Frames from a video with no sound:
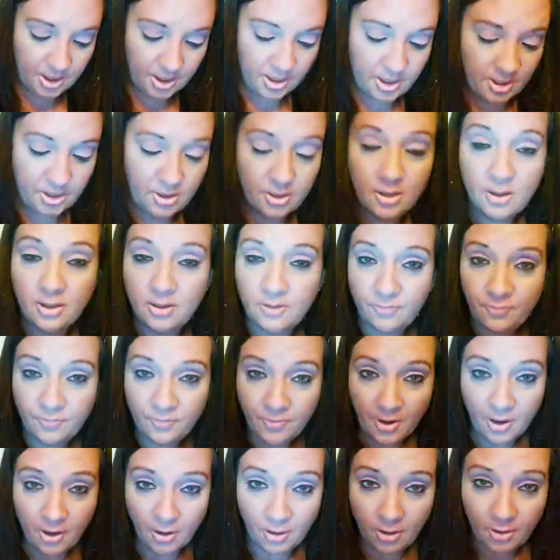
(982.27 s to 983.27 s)
And they're gonna
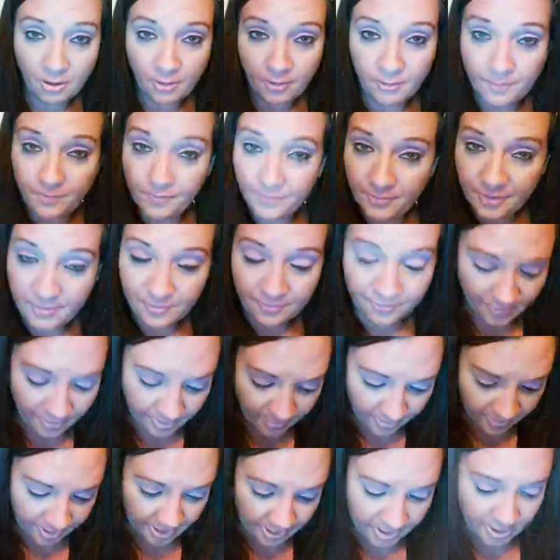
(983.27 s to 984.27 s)
fall. You
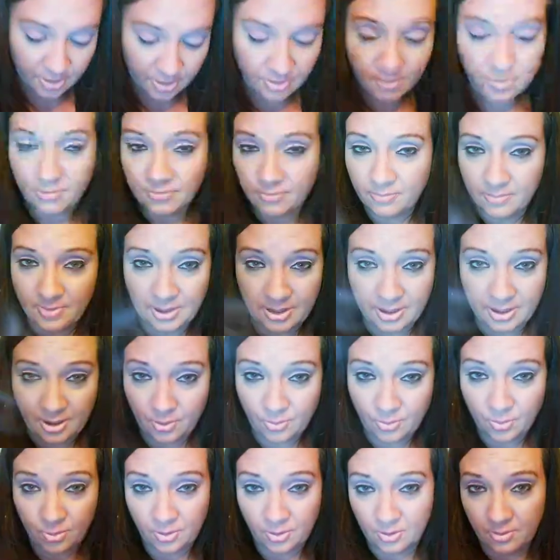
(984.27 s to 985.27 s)
fall out of your out of
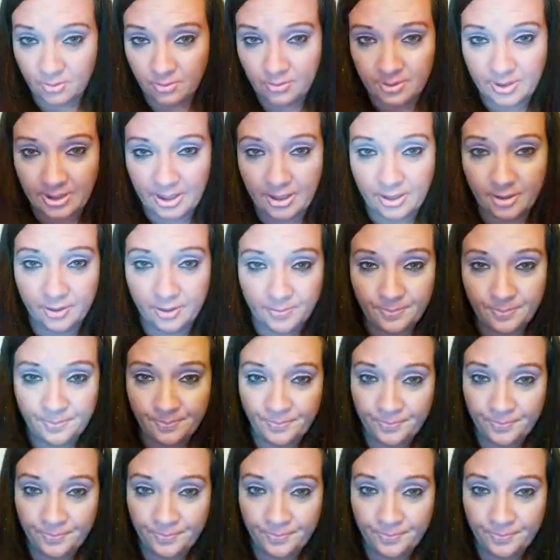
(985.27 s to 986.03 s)
your world here.